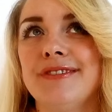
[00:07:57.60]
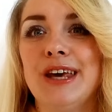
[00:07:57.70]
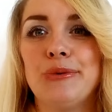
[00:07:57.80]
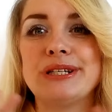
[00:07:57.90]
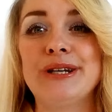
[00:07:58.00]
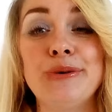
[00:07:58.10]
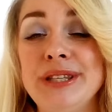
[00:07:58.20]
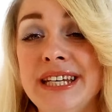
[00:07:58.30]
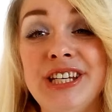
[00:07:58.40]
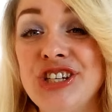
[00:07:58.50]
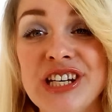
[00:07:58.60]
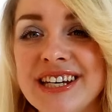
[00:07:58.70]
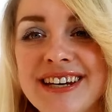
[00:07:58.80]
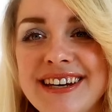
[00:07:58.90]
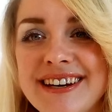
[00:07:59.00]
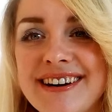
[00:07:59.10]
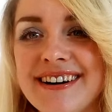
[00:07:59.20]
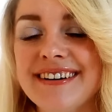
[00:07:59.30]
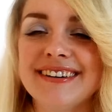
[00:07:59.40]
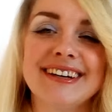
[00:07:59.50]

there was no teaching here.